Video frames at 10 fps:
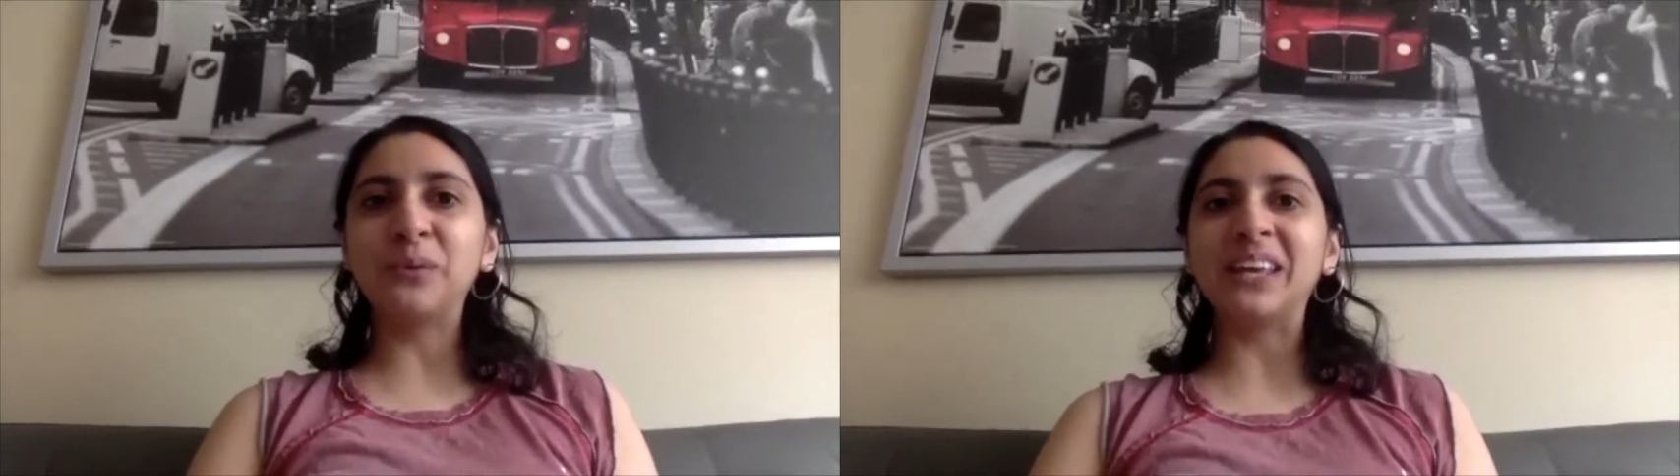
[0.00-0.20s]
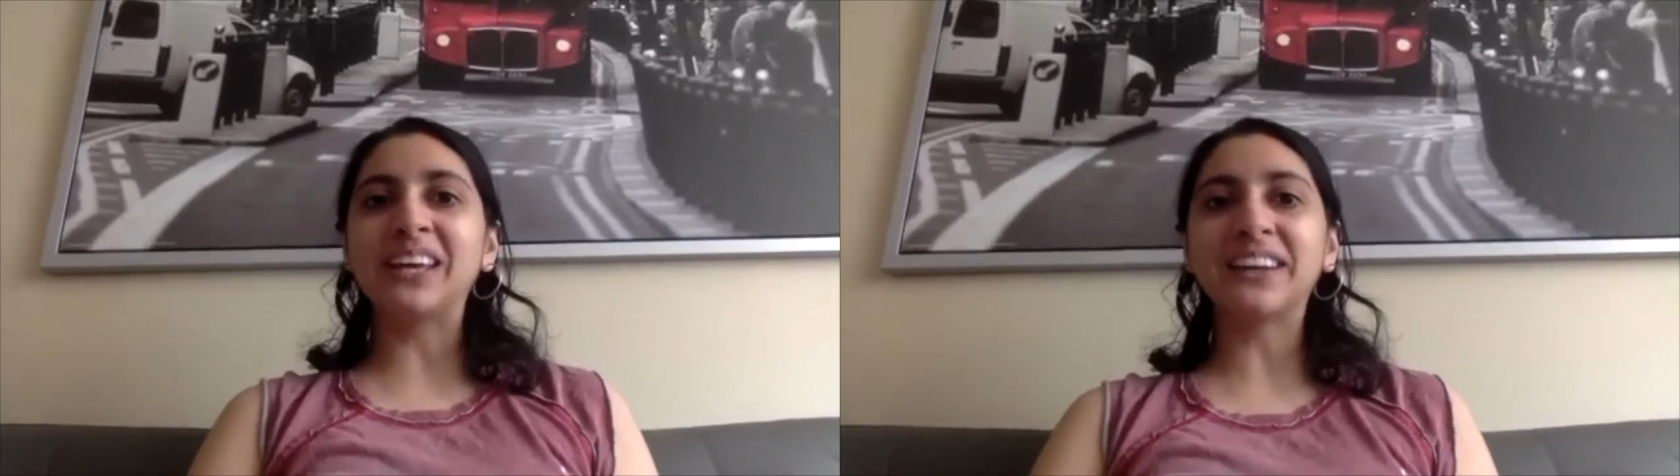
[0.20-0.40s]

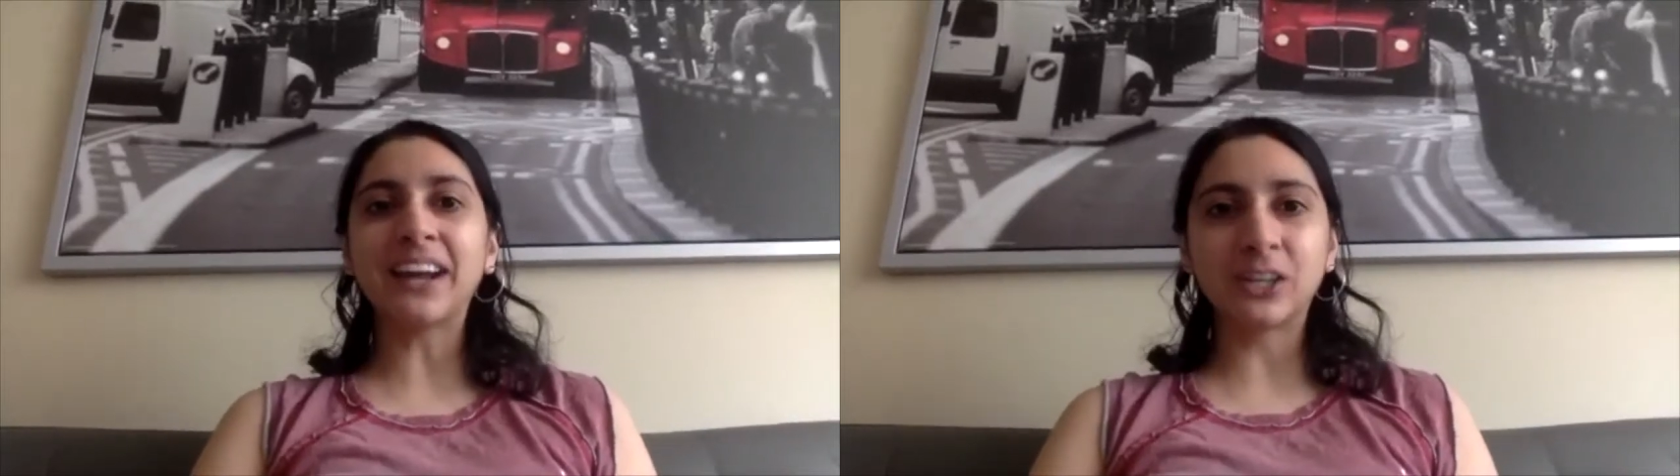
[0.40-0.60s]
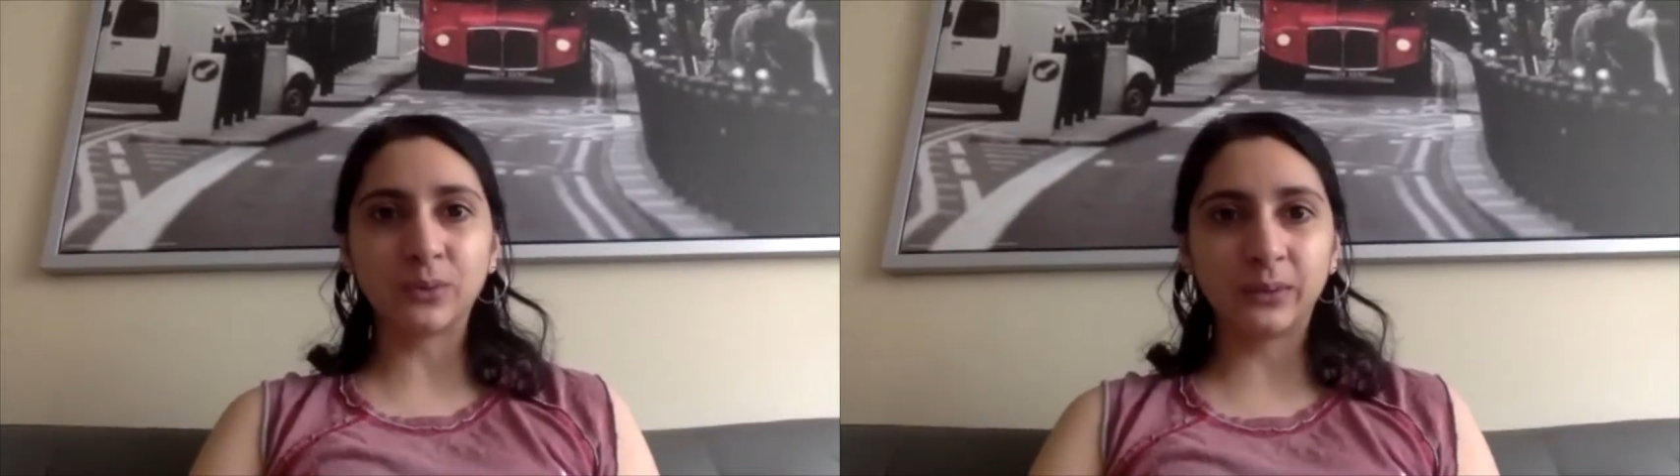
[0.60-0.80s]
we
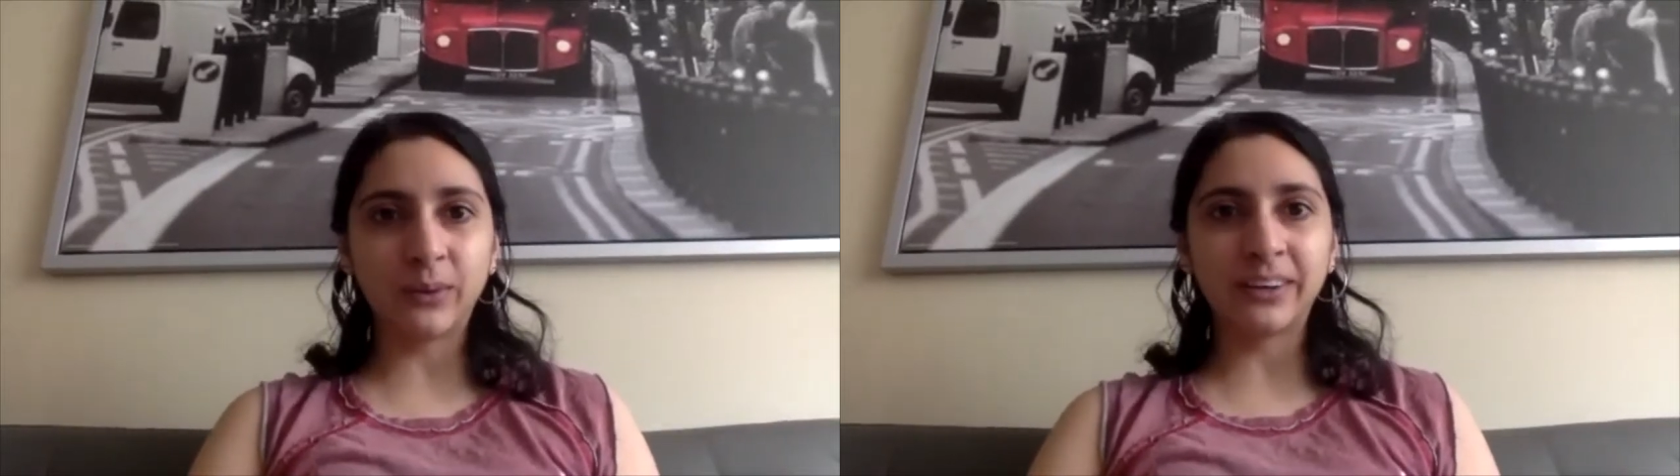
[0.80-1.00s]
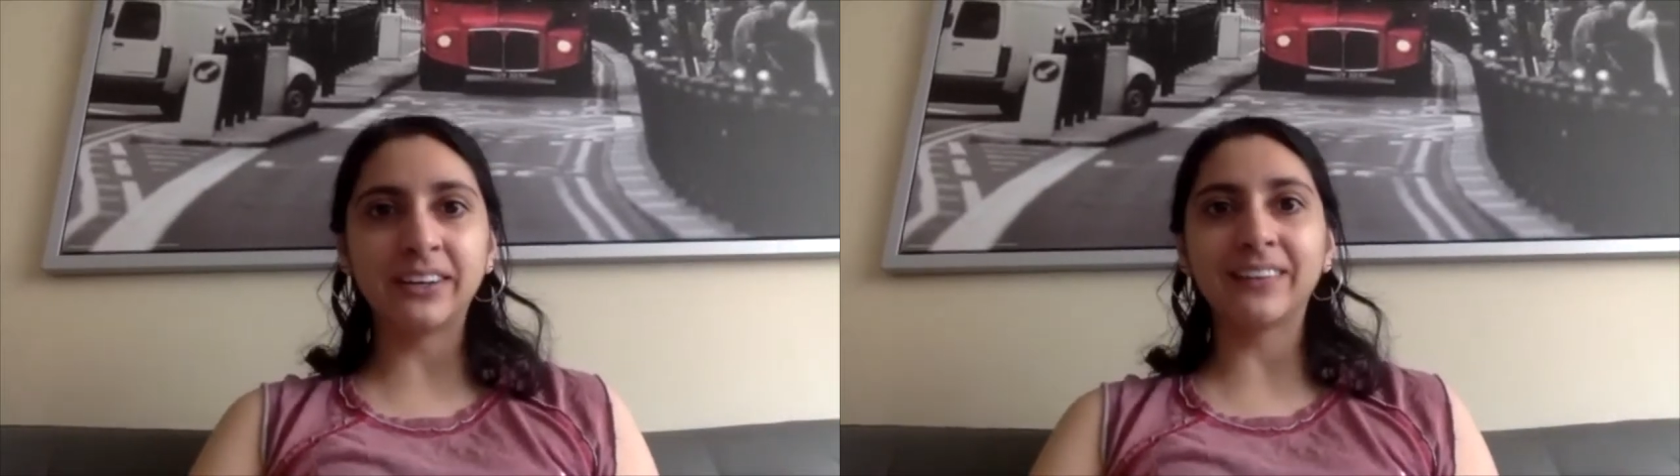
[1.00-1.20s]
connect with one
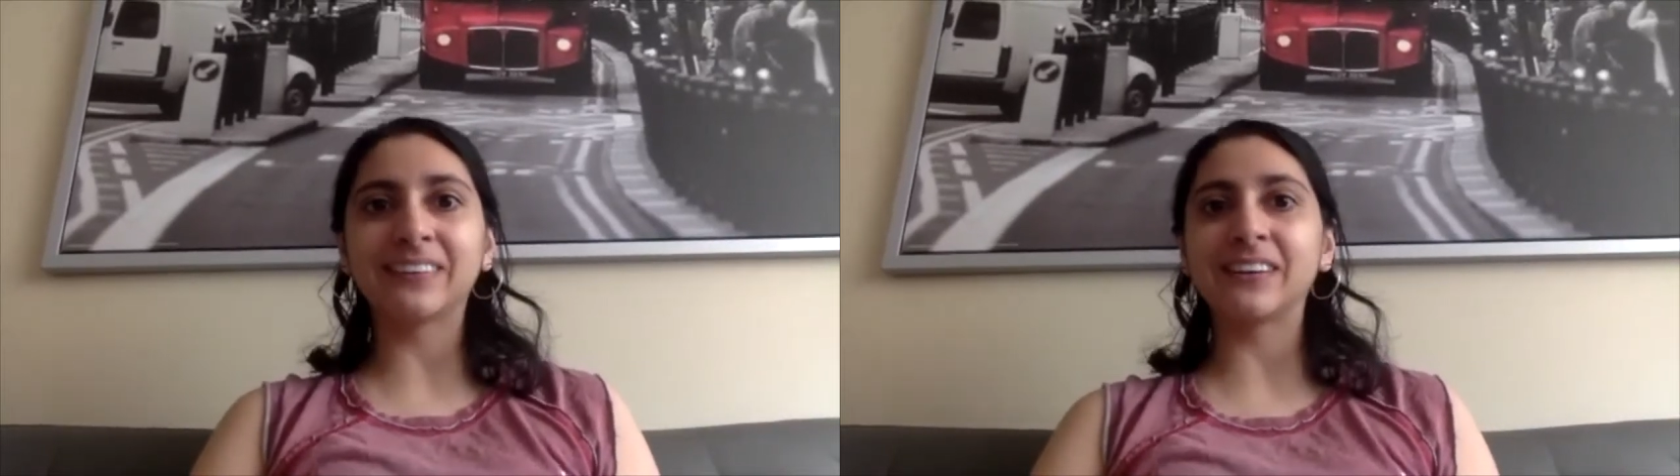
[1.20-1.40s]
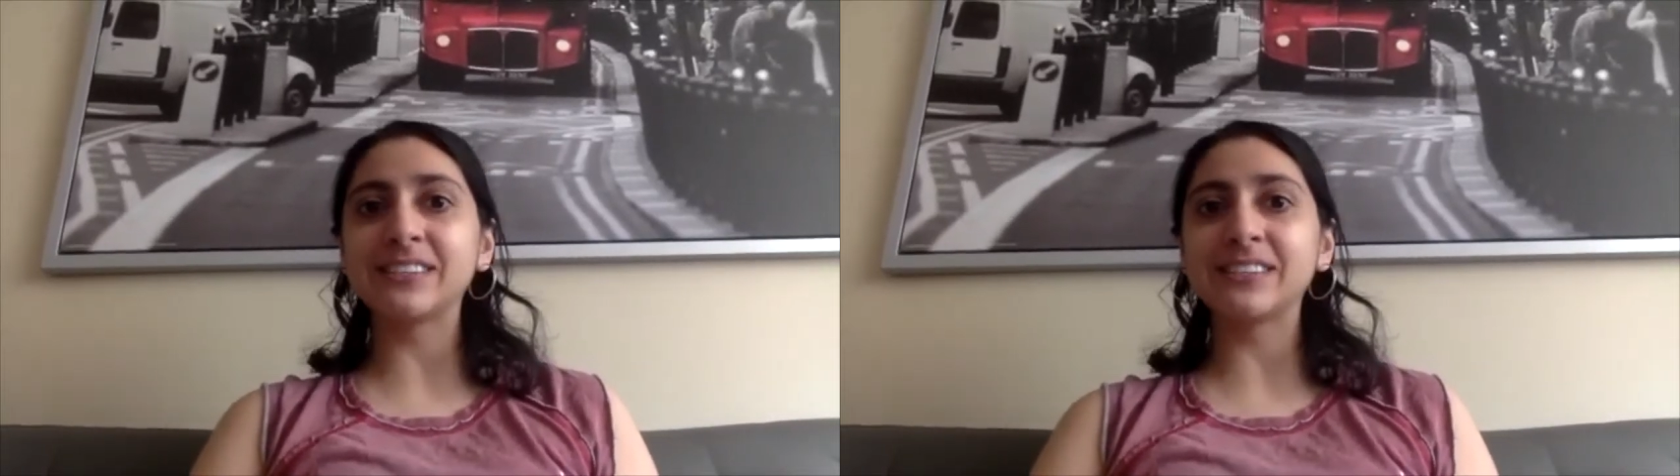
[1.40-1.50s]
another,